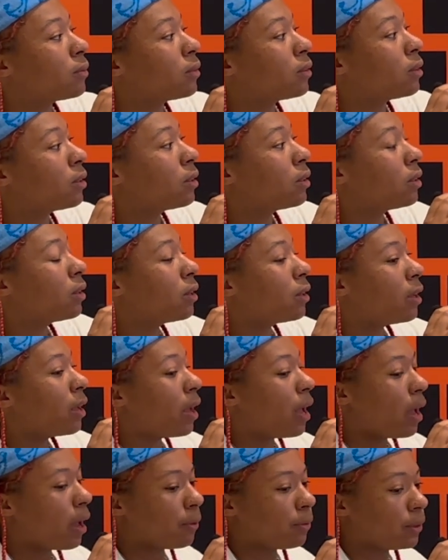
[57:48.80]
Yeah.
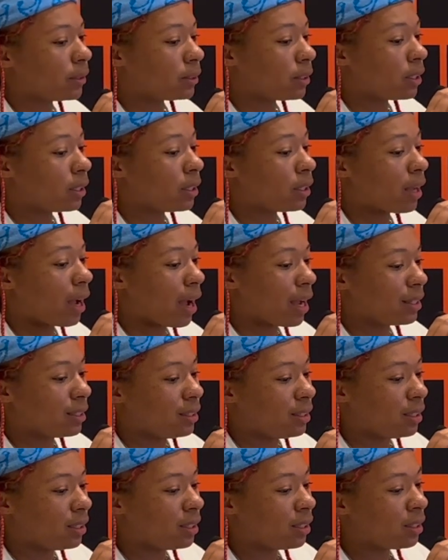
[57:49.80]
Everything I
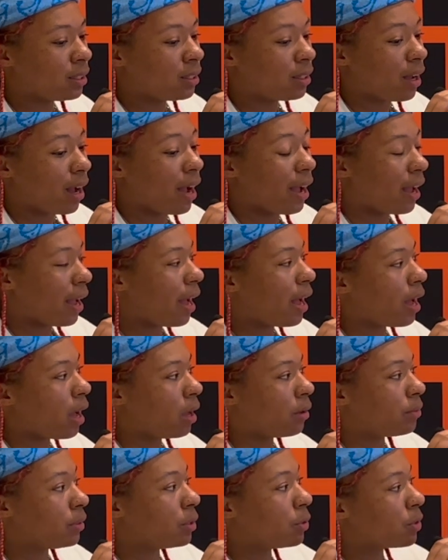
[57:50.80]
need, I
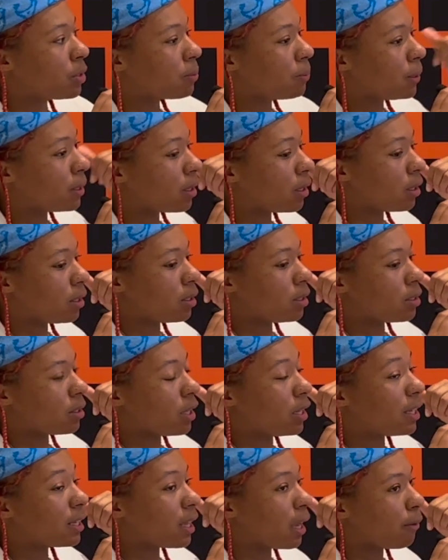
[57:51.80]
have, and it was because,
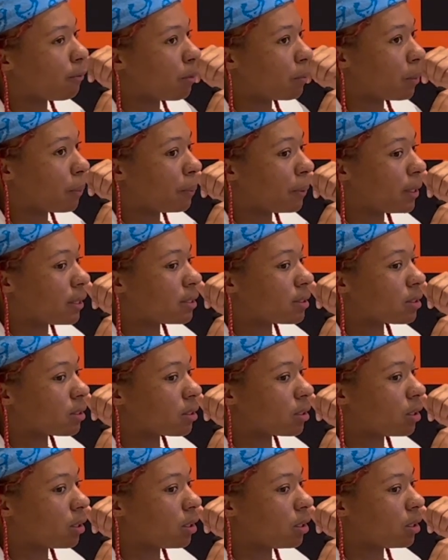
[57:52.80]
and it came from a place,
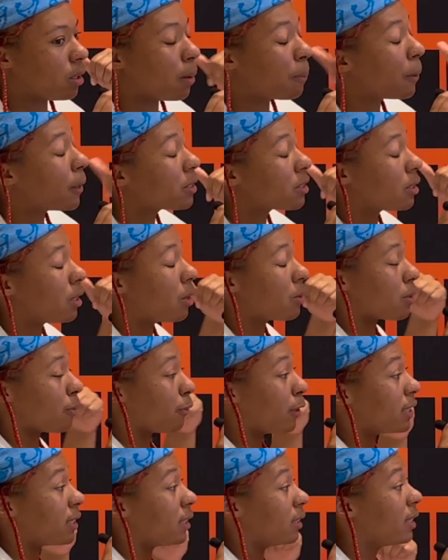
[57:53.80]
uh, a person I was
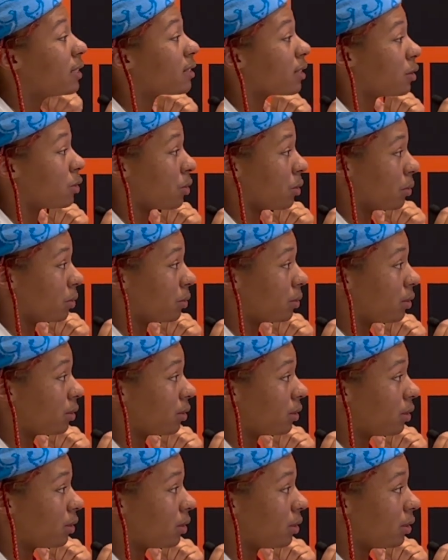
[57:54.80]
afraid to listen to.
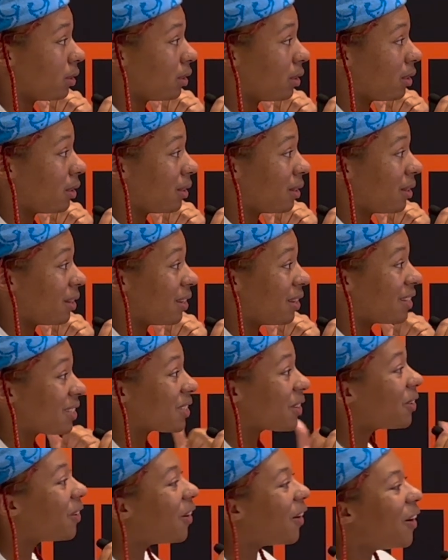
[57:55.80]

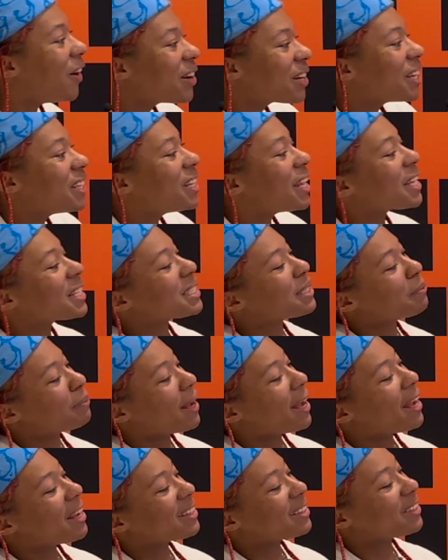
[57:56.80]
So it all connects
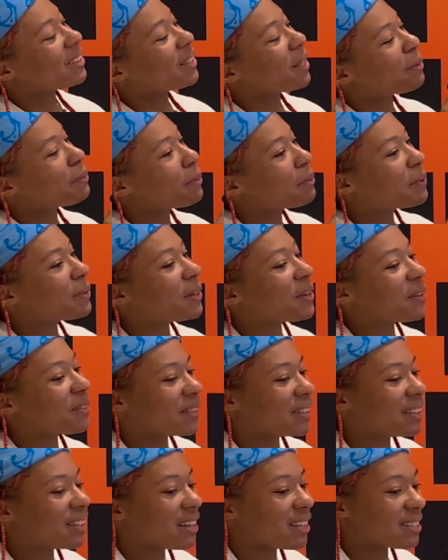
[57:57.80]
back though. Like people yeah. don't
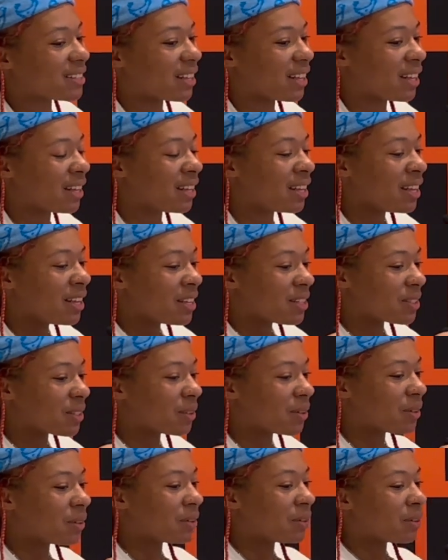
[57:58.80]
realize that.
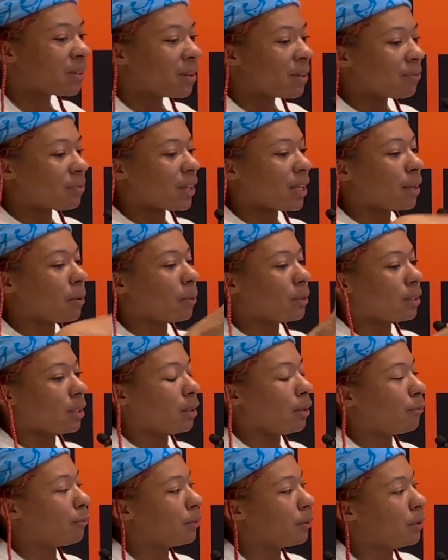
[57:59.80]
So like with the
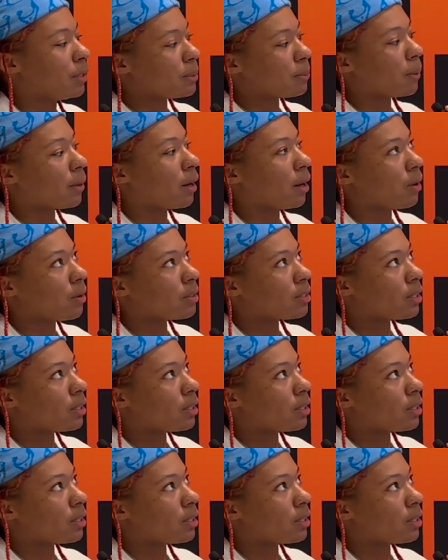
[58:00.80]
influence part, I would